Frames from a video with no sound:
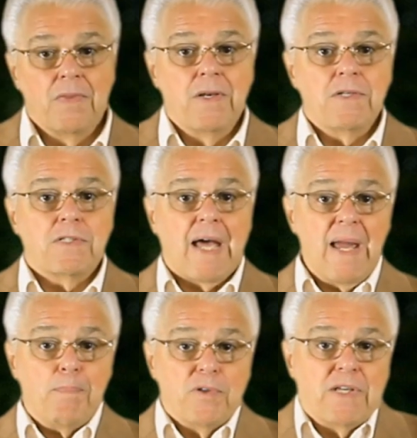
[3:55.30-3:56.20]
The
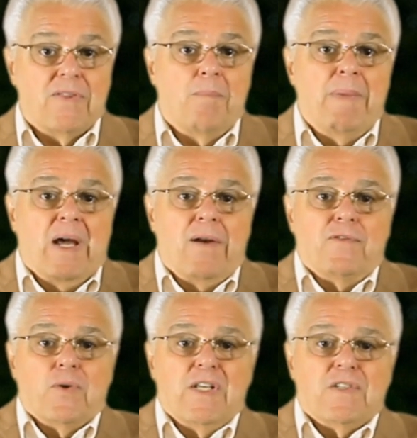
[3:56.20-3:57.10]
disciples at the Mount of
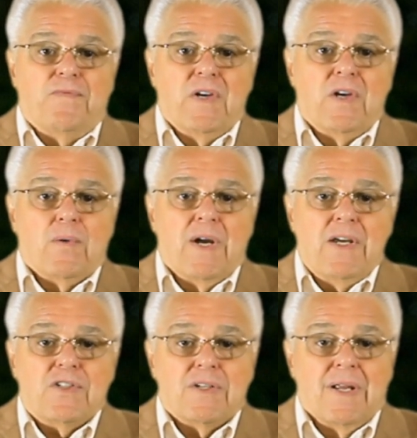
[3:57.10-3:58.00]

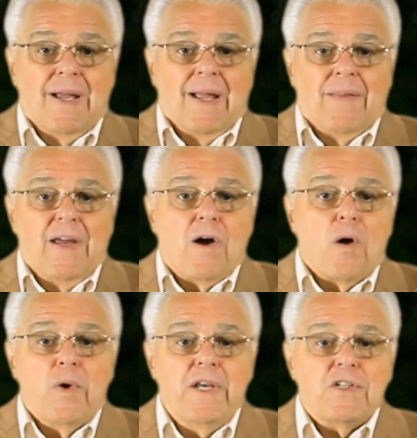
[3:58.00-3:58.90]
Transfiguration, they
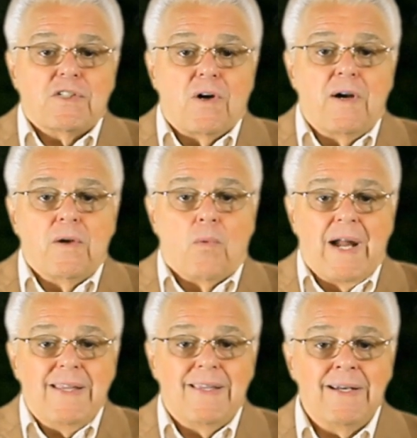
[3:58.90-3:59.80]
already started
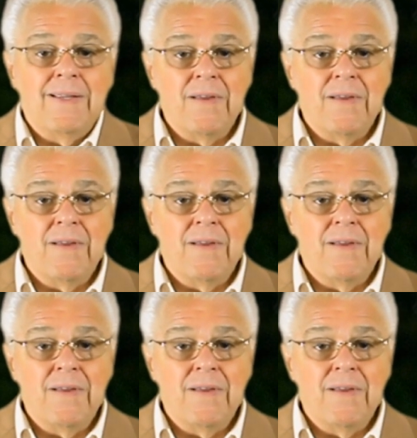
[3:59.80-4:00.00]
right then and